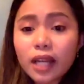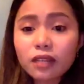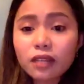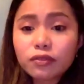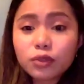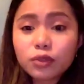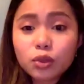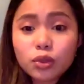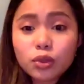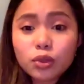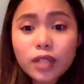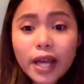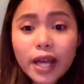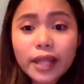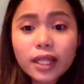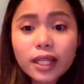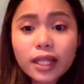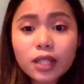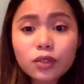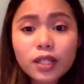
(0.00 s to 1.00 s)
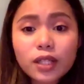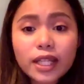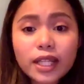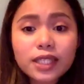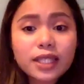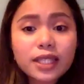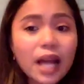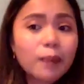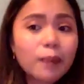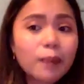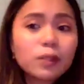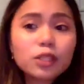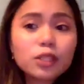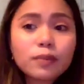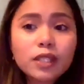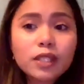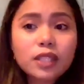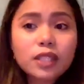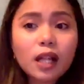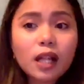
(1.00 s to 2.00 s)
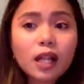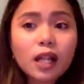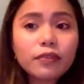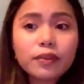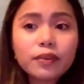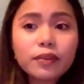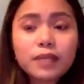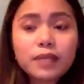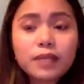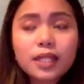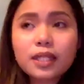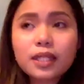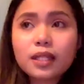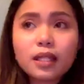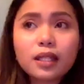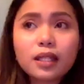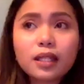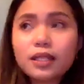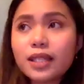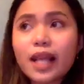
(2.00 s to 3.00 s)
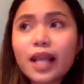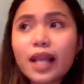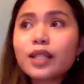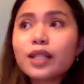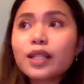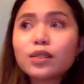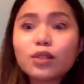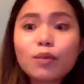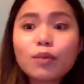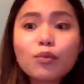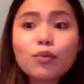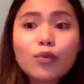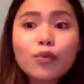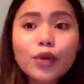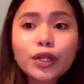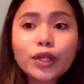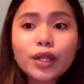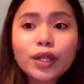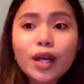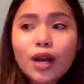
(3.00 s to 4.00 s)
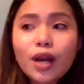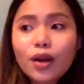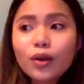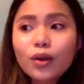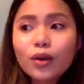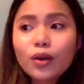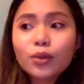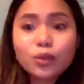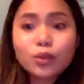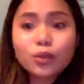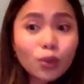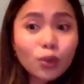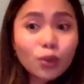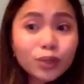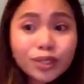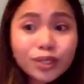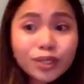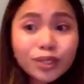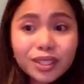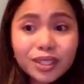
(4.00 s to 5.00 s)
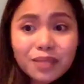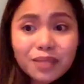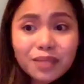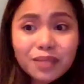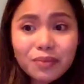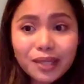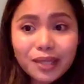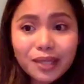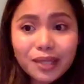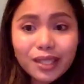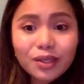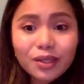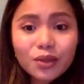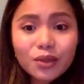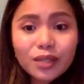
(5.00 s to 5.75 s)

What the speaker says: of do that and really establish myself and be telling someone who's older than me, you know,